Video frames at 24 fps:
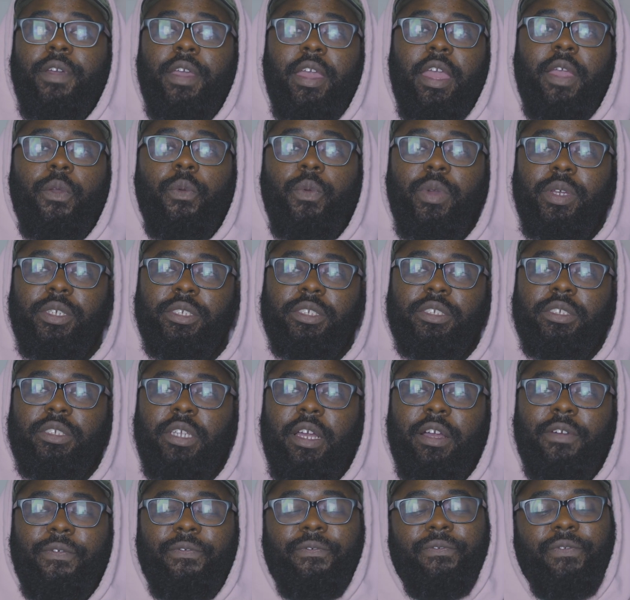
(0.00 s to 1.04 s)
It was
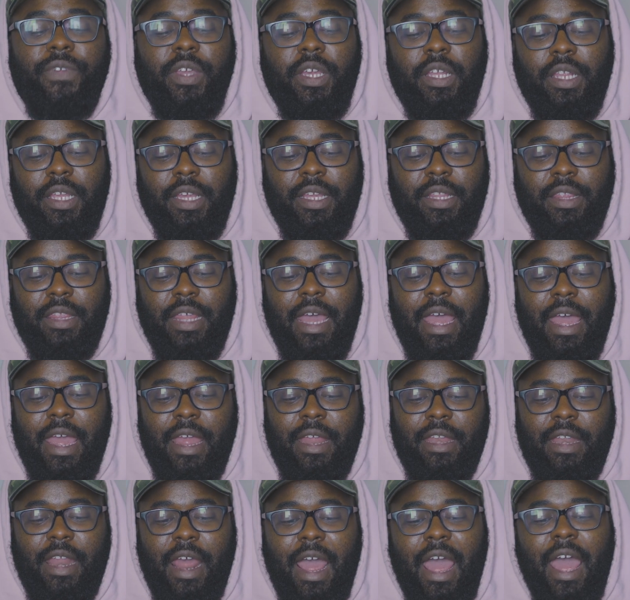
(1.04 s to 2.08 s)
a feeling
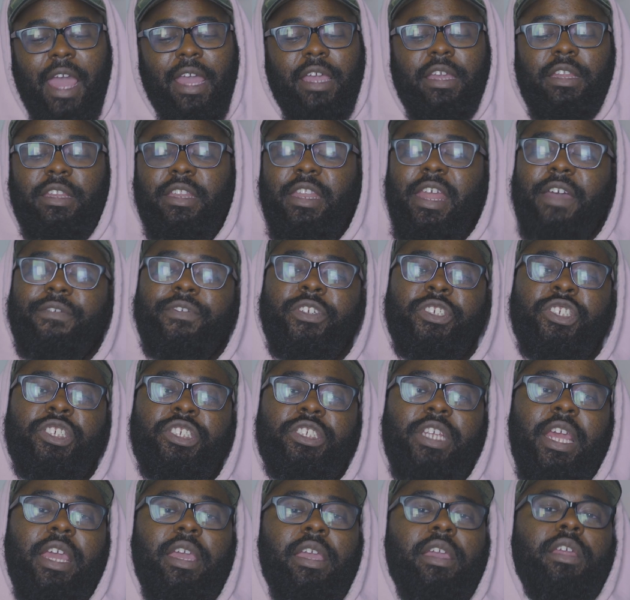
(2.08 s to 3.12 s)
that I could never
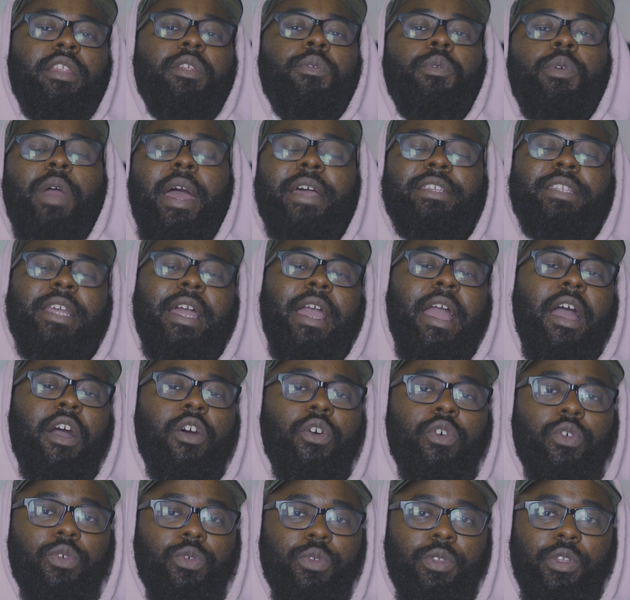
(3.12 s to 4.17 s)
shake. And as I got
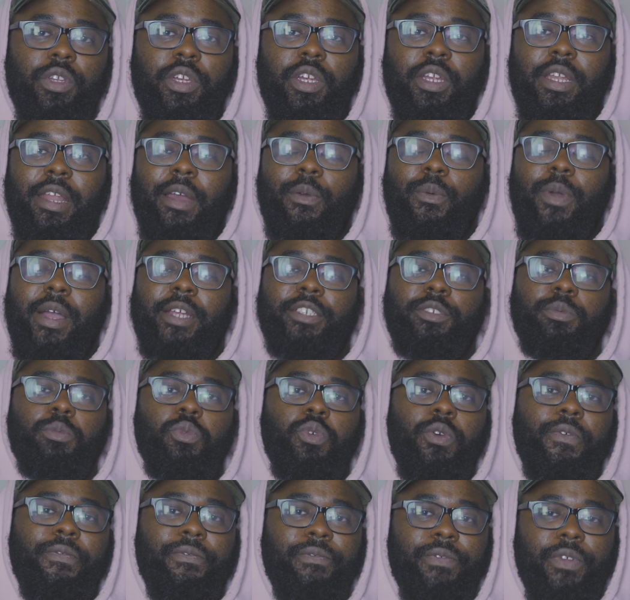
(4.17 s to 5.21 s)
older and I watched
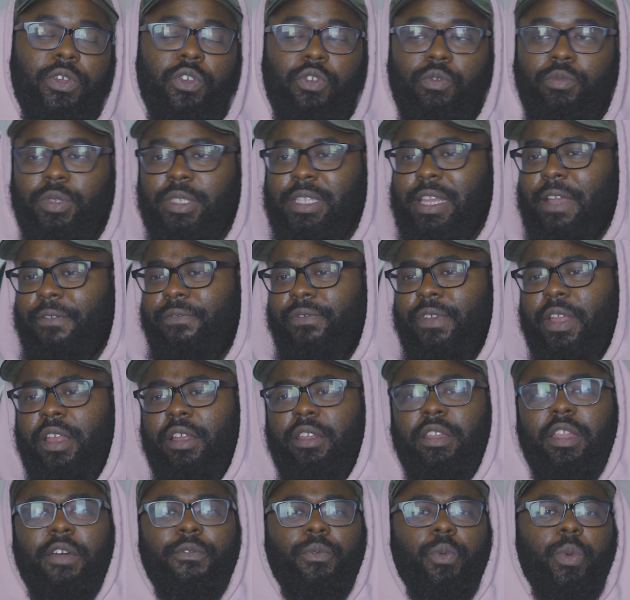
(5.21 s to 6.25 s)
more films and I fell
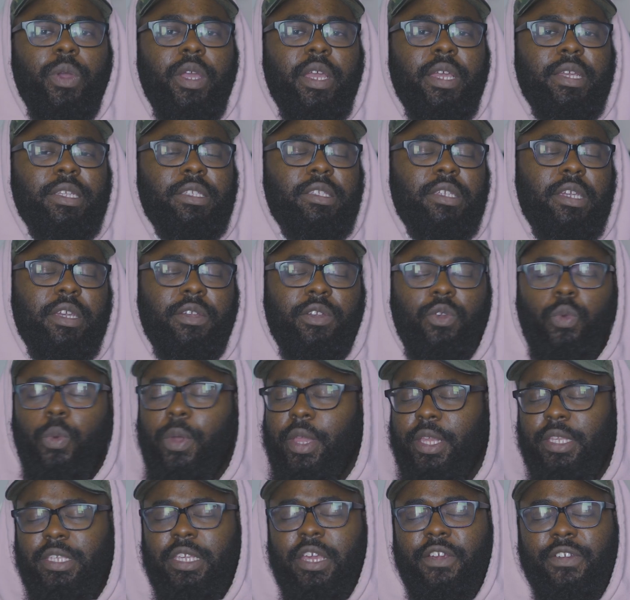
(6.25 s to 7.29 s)
in love with
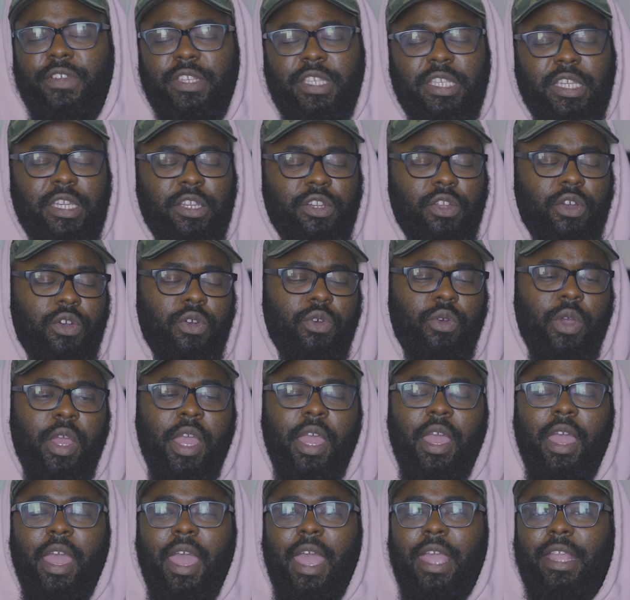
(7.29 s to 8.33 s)
Quentin Tarantino
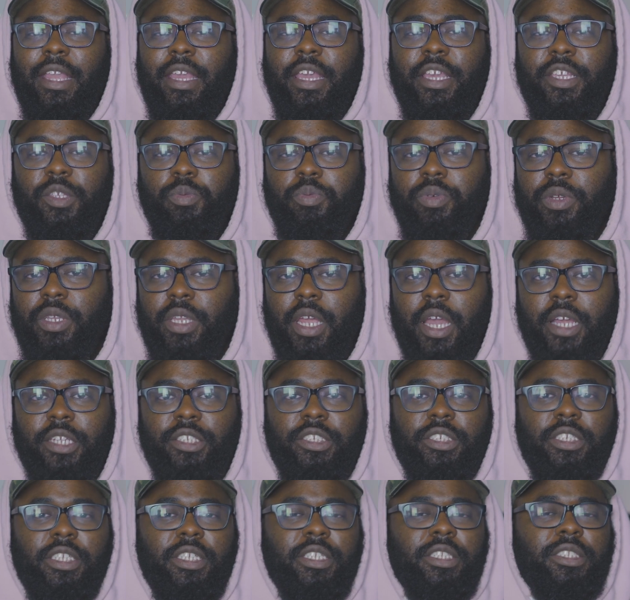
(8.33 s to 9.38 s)
and his
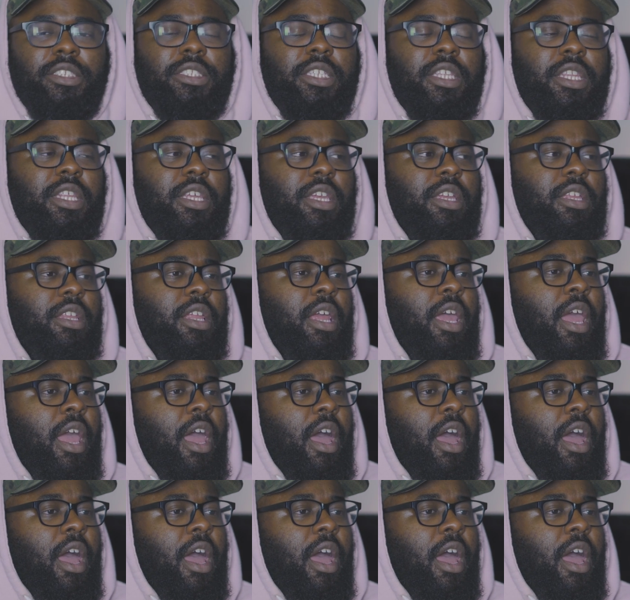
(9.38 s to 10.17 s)
productions, and then